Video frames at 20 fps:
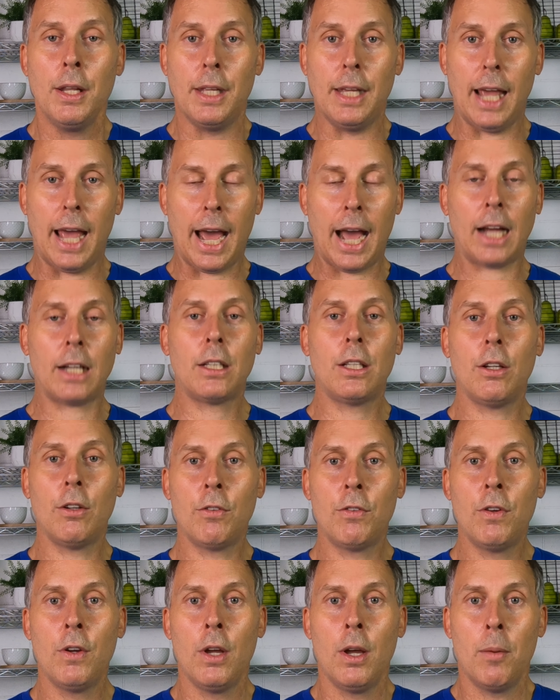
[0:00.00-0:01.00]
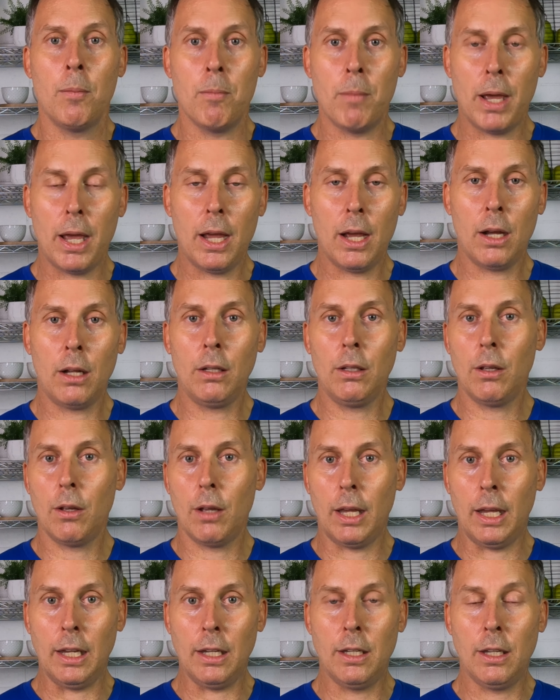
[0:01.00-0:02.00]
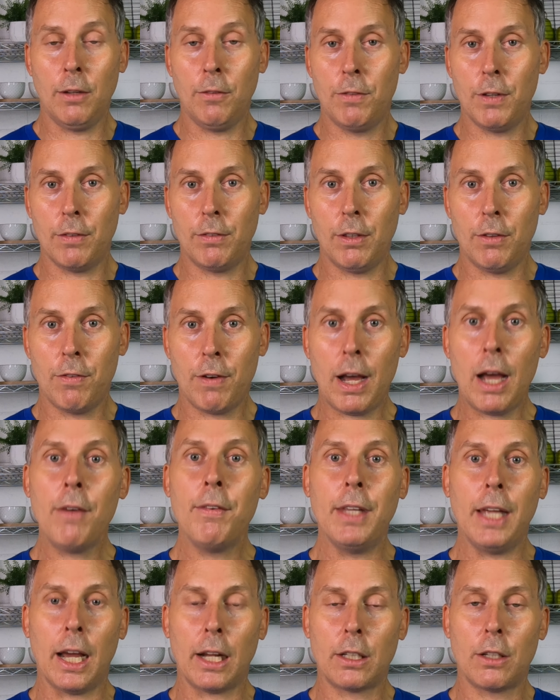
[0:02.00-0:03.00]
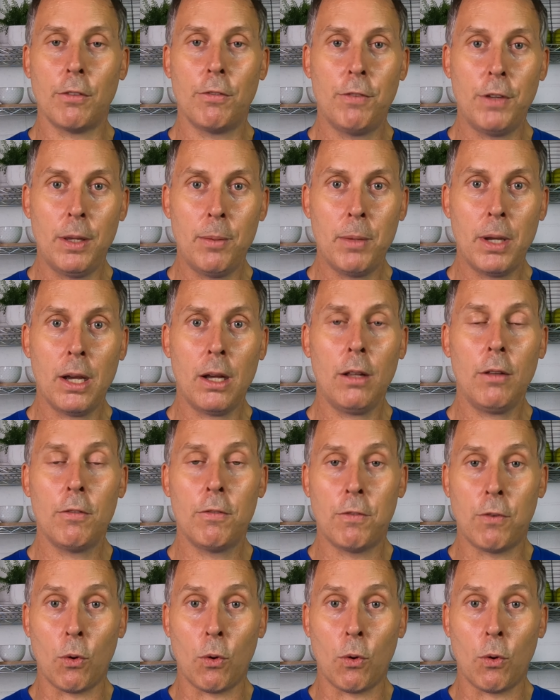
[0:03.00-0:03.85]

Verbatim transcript: the active male 1855 and the active female